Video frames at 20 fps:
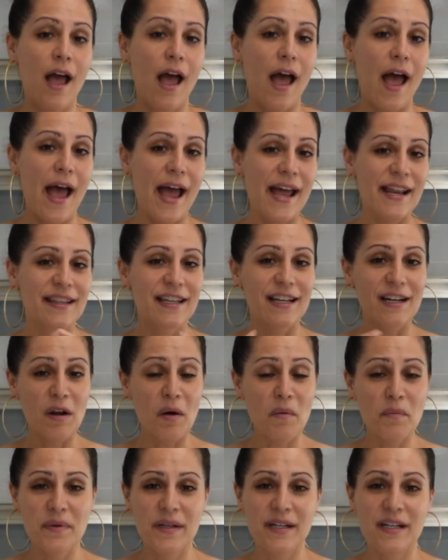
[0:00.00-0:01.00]
and the
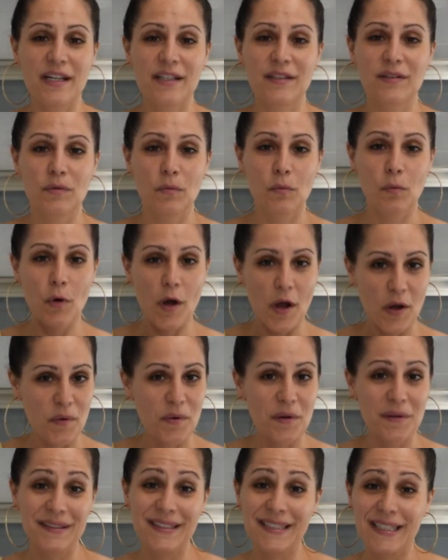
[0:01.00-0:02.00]
lumpiness work
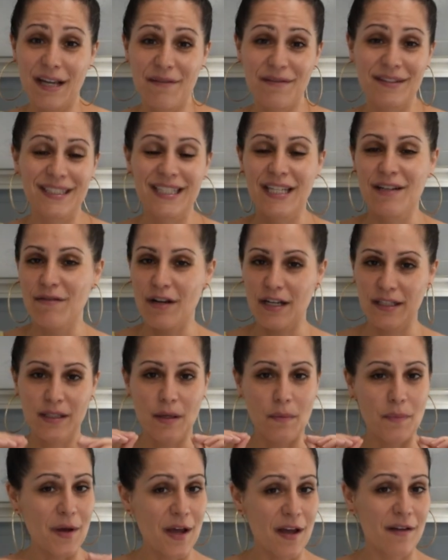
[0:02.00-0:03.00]
well together to give us a
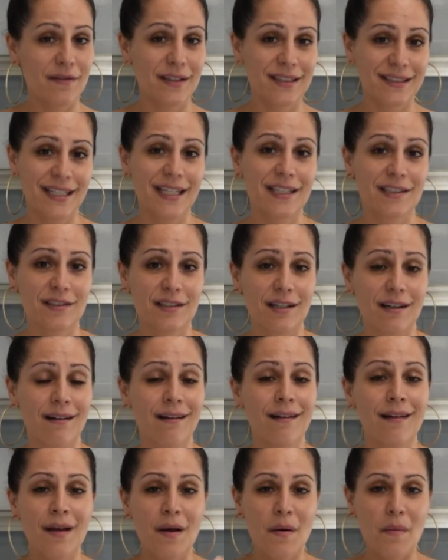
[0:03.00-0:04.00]
perfect texture.
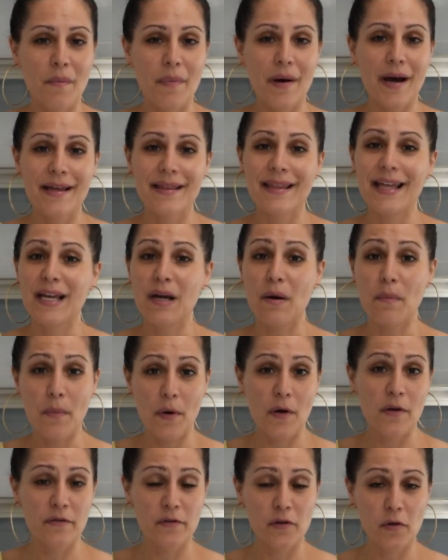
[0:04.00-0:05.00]
But they are
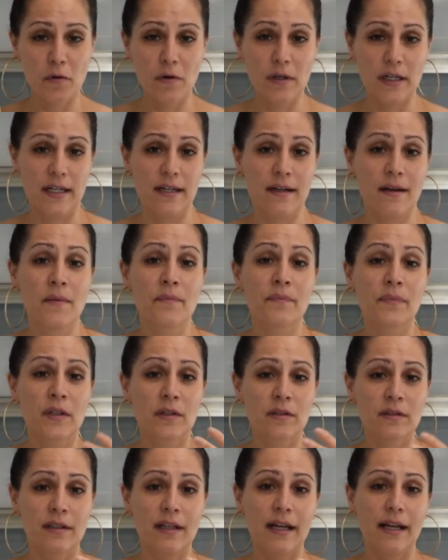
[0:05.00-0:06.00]
both cooling,
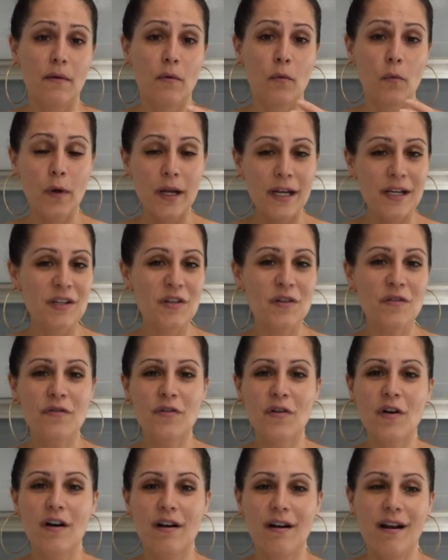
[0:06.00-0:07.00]
because like when you've
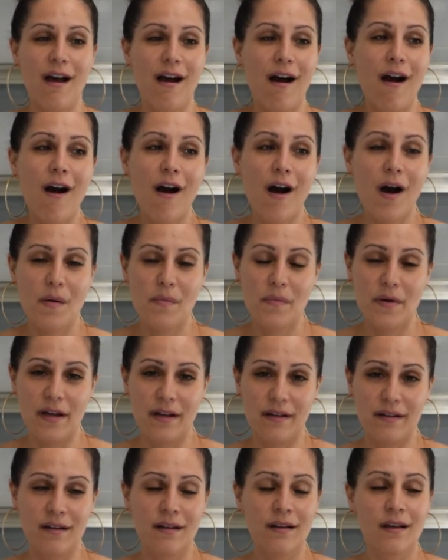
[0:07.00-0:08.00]
got like
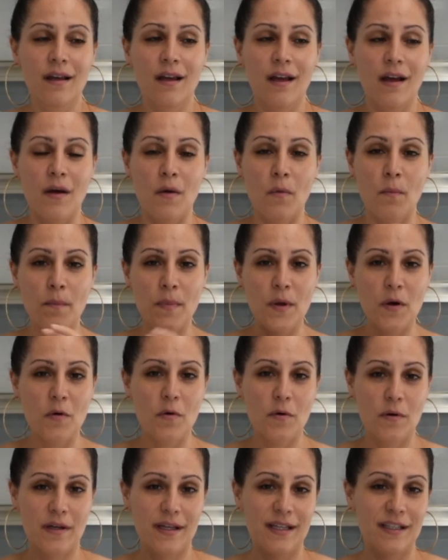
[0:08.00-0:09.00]
heartburn,
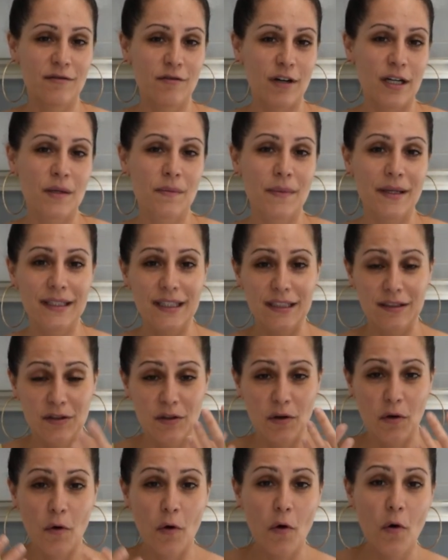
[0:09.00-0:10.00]
milk is recommended to
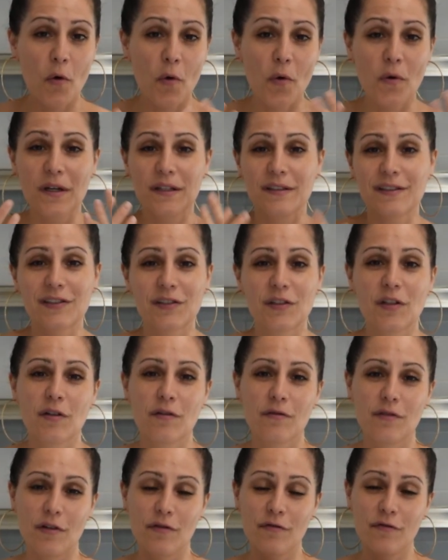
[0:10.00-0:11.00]
cool and
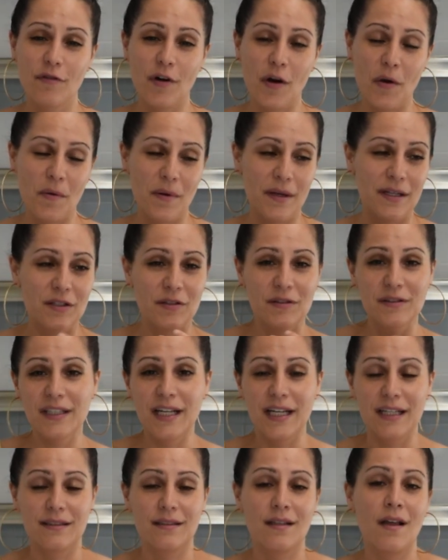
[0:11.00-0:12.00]
soothe your throat and your
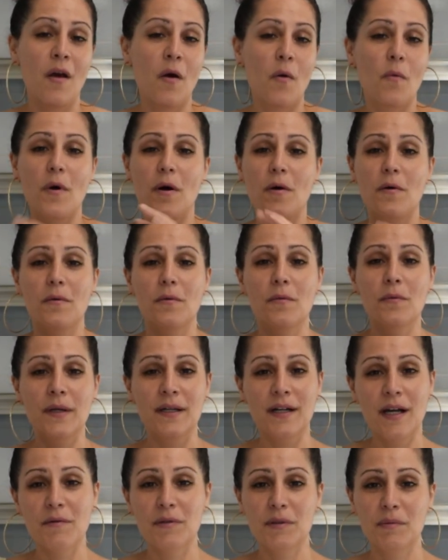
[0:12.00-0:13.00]
chest. Well, when
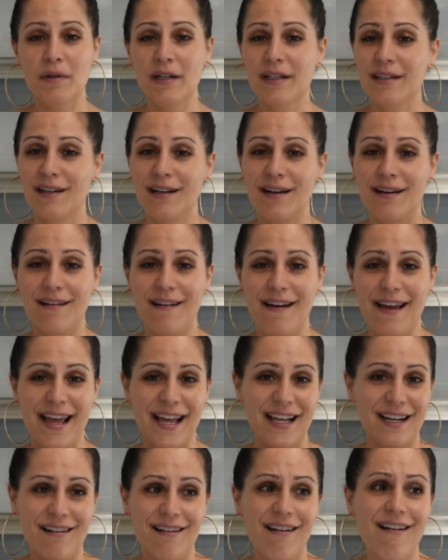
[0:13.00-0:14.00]
I was pregnant and I
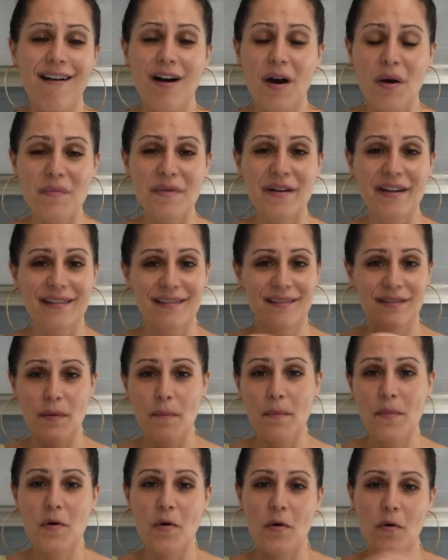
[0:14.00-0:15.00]
had like heartburn, the
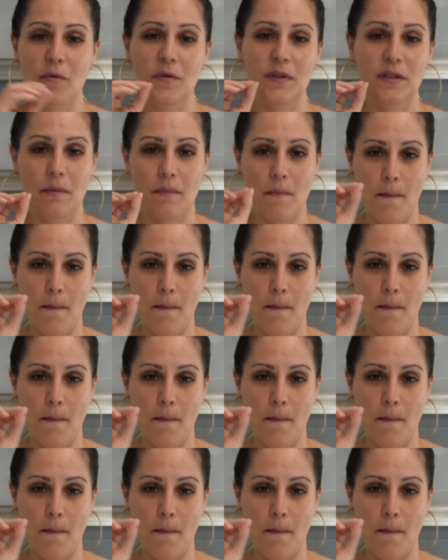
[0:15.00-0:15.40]
milk was